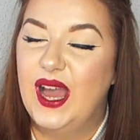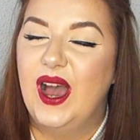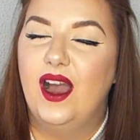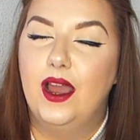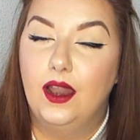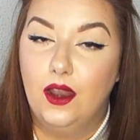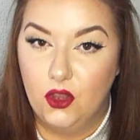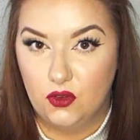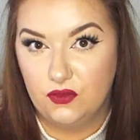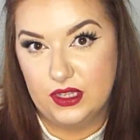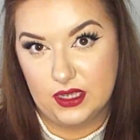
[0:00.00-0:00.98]
I
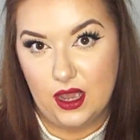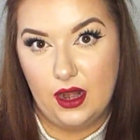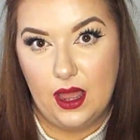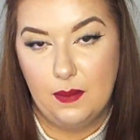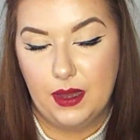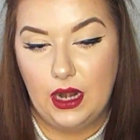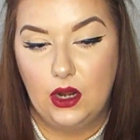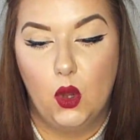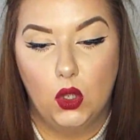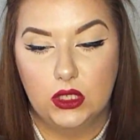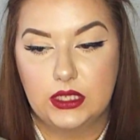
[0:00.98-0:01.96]
love this highlighting
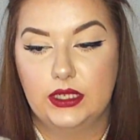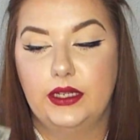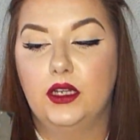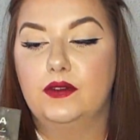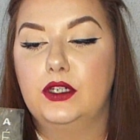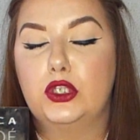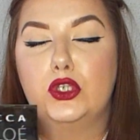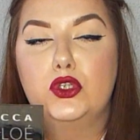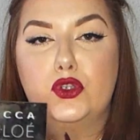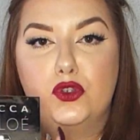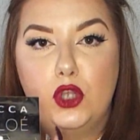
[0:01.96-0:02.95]
palette, honestly, love it
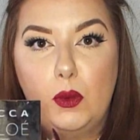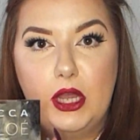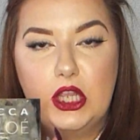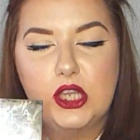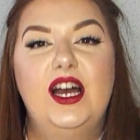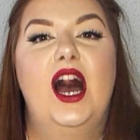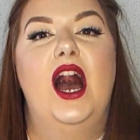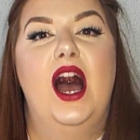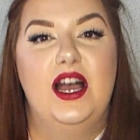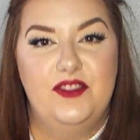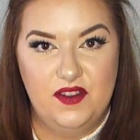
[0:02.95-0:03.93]
so much.
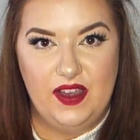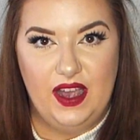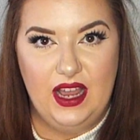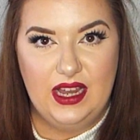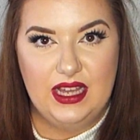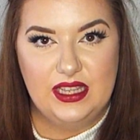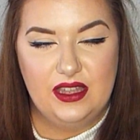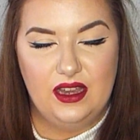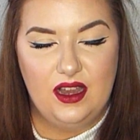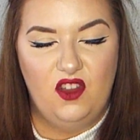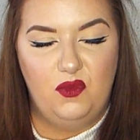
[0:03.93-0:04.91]
Another highlighter
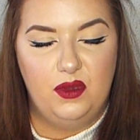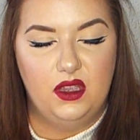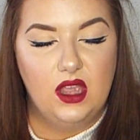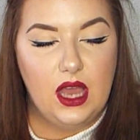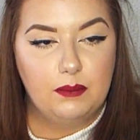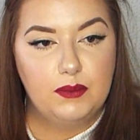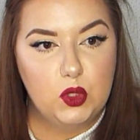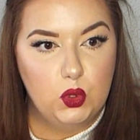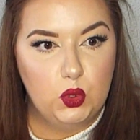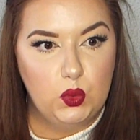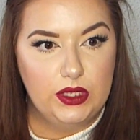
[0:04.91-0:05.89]
that I've been
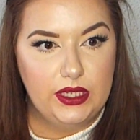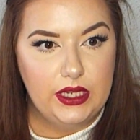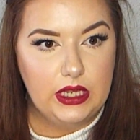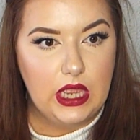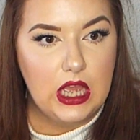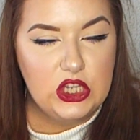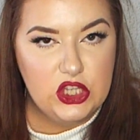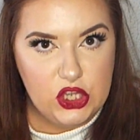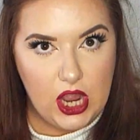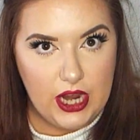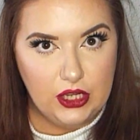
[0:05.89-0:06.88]
absolutely
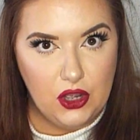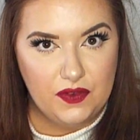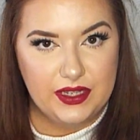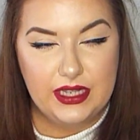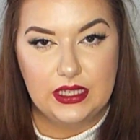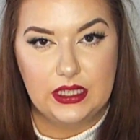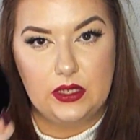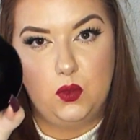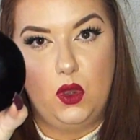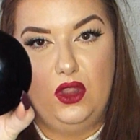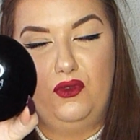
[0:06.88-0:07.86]
dying over is
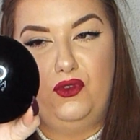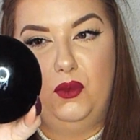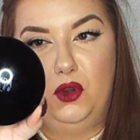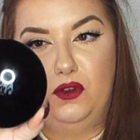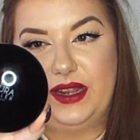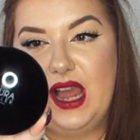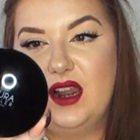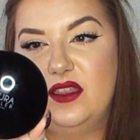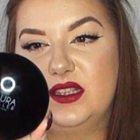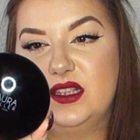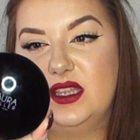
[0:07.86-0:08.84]
this one from Laura Geller.
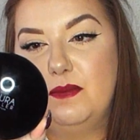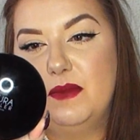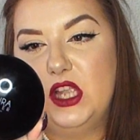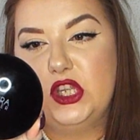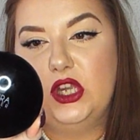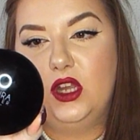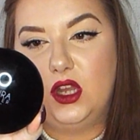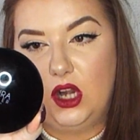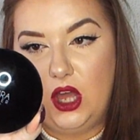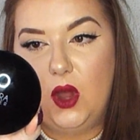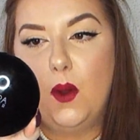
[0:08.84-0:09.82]
This is the Magic
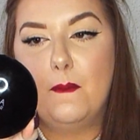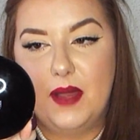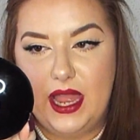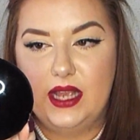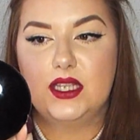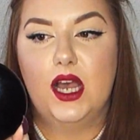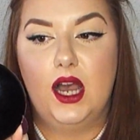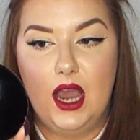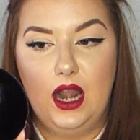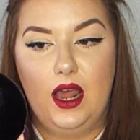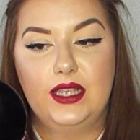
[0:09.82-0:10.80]
Glow Baked
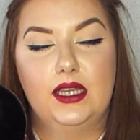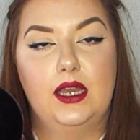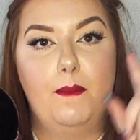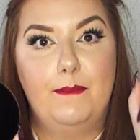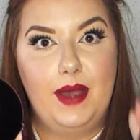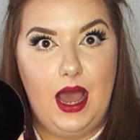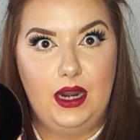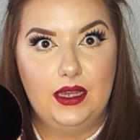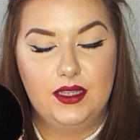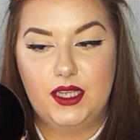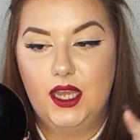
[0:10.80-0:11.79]
Highlighter
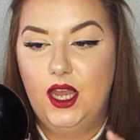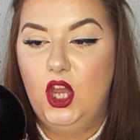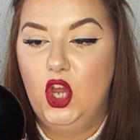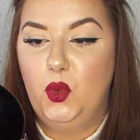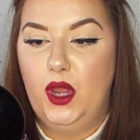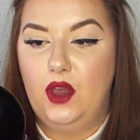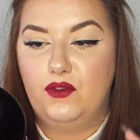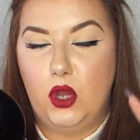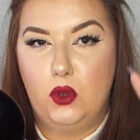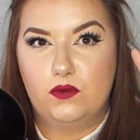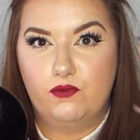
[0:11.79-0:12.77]
Palette. We have
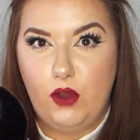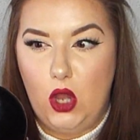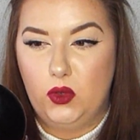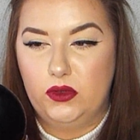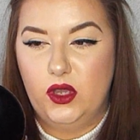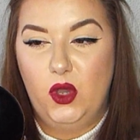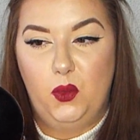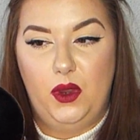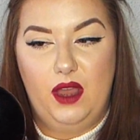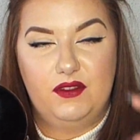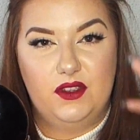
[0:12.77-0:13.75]
Golden Rose, we
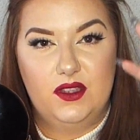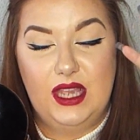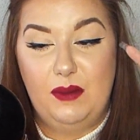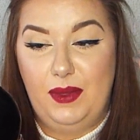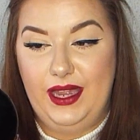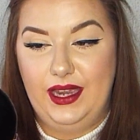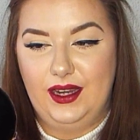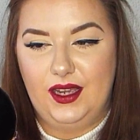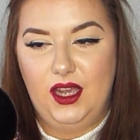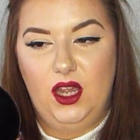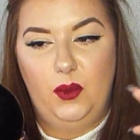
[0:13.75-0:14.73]
have Sunset Pink,
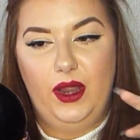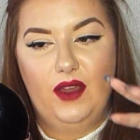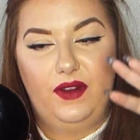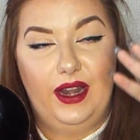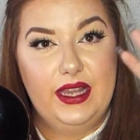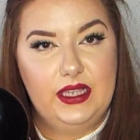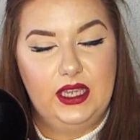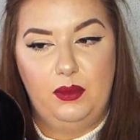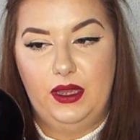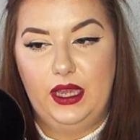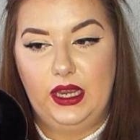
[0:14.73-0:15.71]
we have Glacier
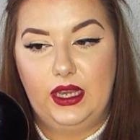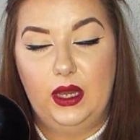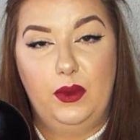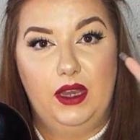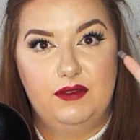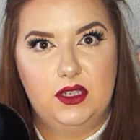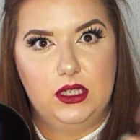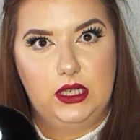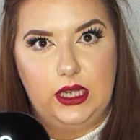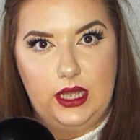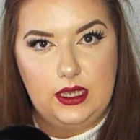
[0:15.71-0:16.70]
Pink, and we have
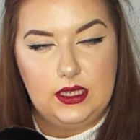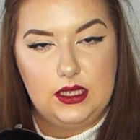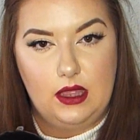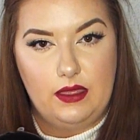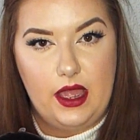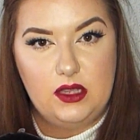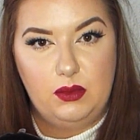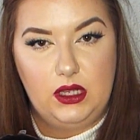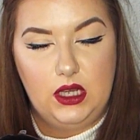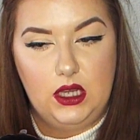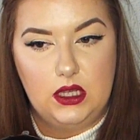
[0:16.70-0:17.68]
Sunkissed, and that is
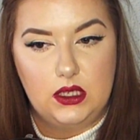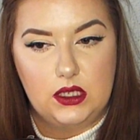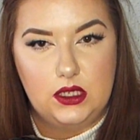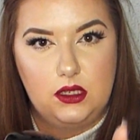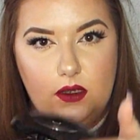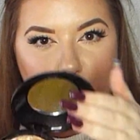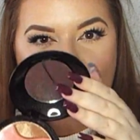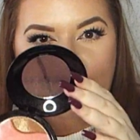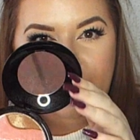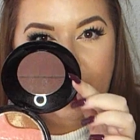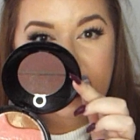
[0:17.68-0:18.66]
because,
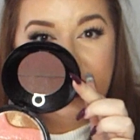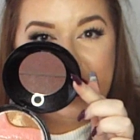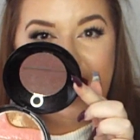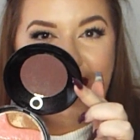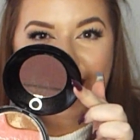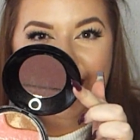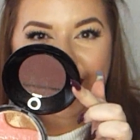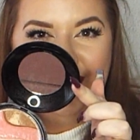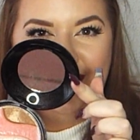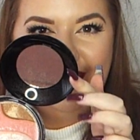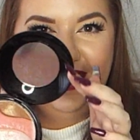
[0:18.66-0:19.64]

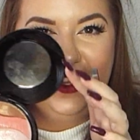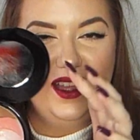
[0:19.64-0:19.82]
ta-da!